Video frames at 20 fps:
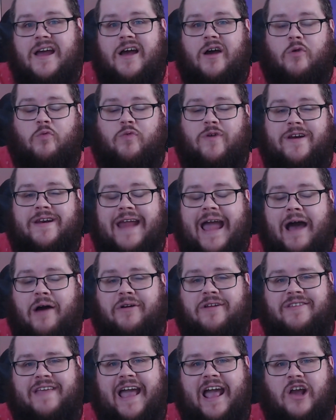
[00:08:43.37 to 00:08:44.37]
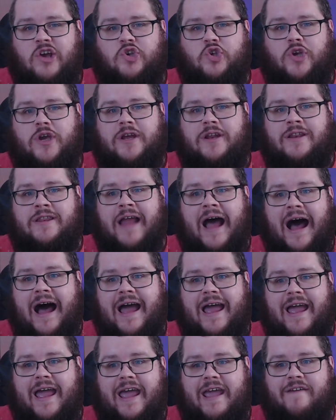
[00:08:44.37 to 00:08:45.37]
Renown is actually
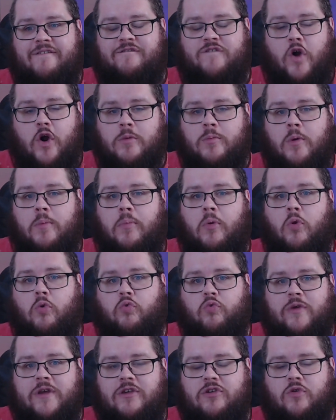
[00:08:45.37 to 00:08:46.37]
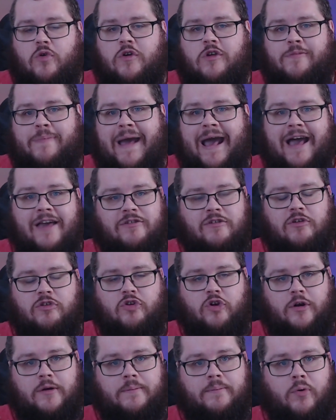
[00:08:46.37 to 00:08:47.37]
not a farmable resource past a
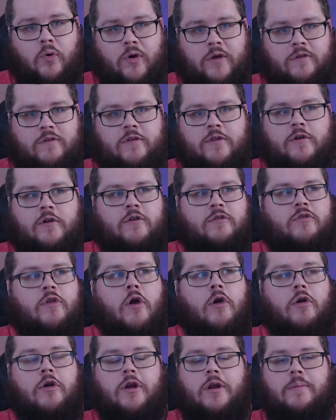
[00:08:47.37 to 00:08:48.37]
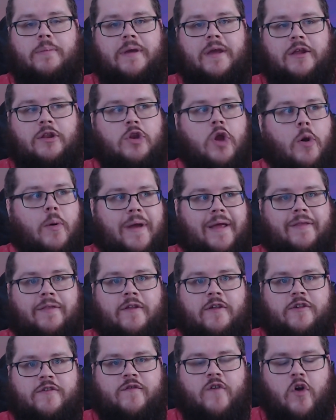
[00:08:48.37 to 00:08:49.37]
certain point. So there is going to be no
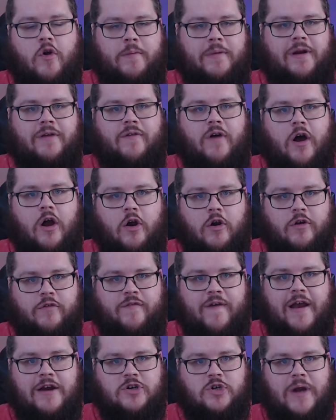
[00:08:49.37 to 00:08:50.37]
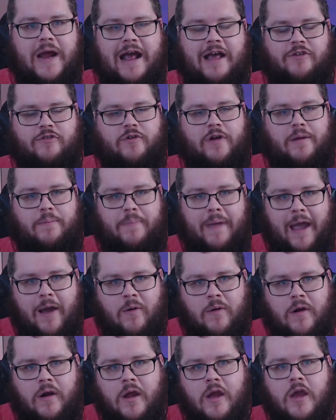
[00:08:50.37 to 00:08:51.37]
endless farming of artifact or azurite
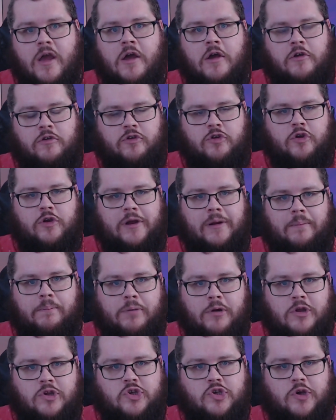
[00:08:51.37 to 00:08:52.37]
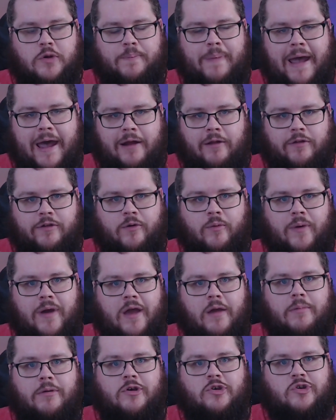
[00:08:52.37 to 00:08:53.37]
power. So you can put your paddles
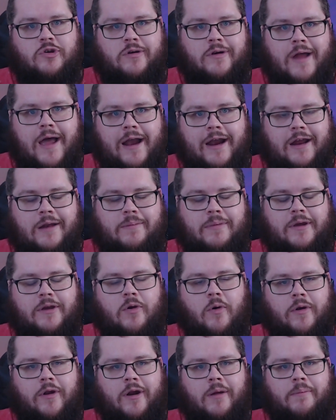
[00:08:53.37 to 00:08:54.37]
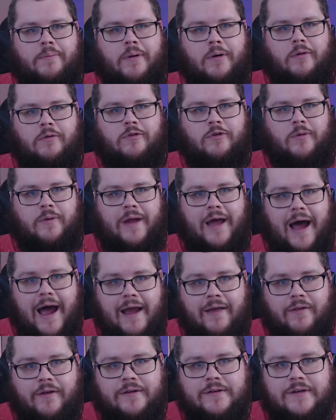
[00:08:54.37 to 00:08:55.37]
away because you're not going to be going on a boat to an
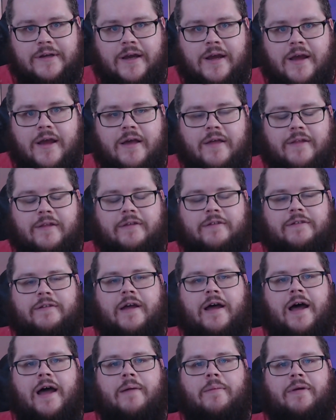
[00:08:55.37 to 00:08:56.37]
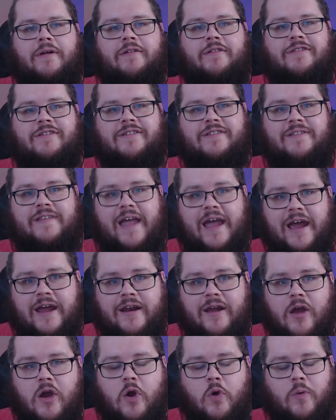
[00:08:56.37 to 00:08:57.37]
island this time.
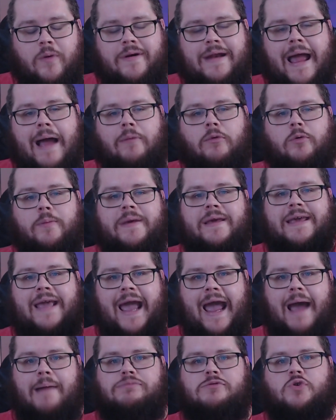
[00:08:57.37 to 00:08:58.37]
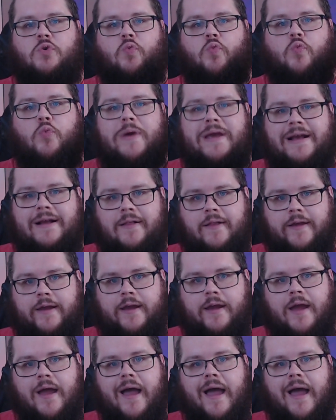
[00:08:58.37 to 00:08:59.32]
Instead, renown will be capped weekly.